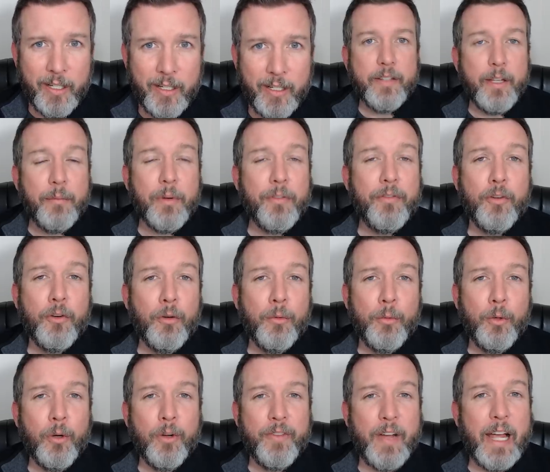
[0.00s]
Some of
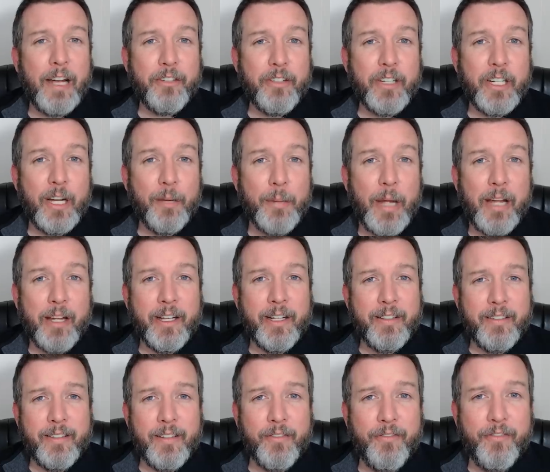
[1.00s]
whom have actually come out in
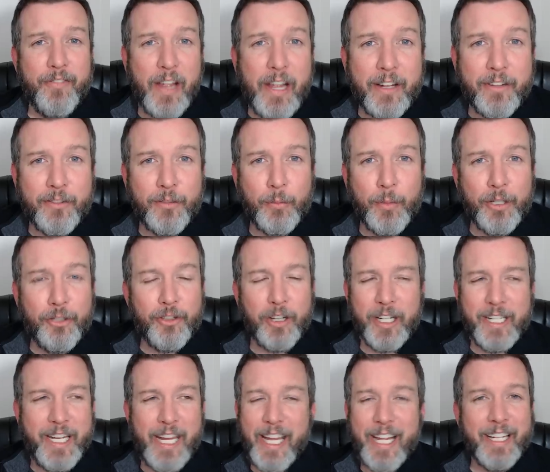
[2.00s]
his defense, which
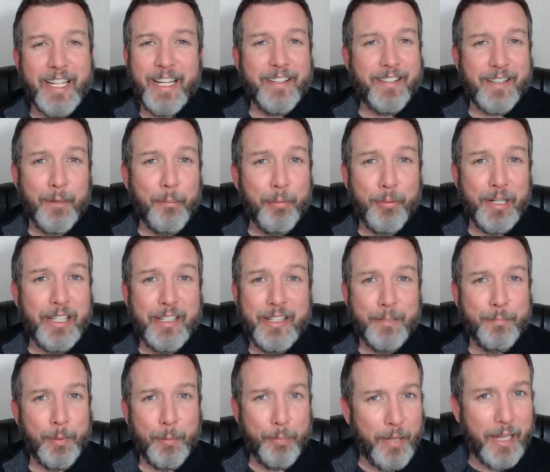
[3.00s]
again is completely
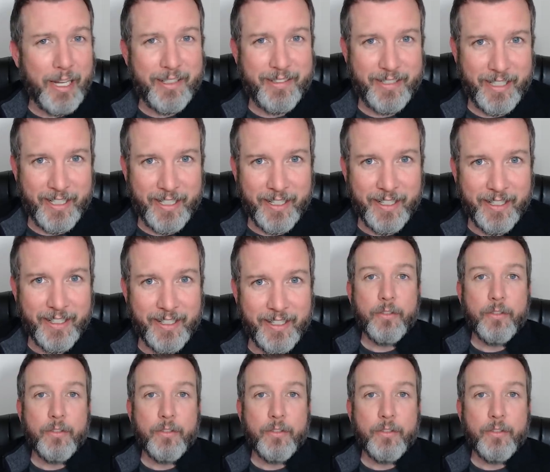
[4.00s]
perplexing.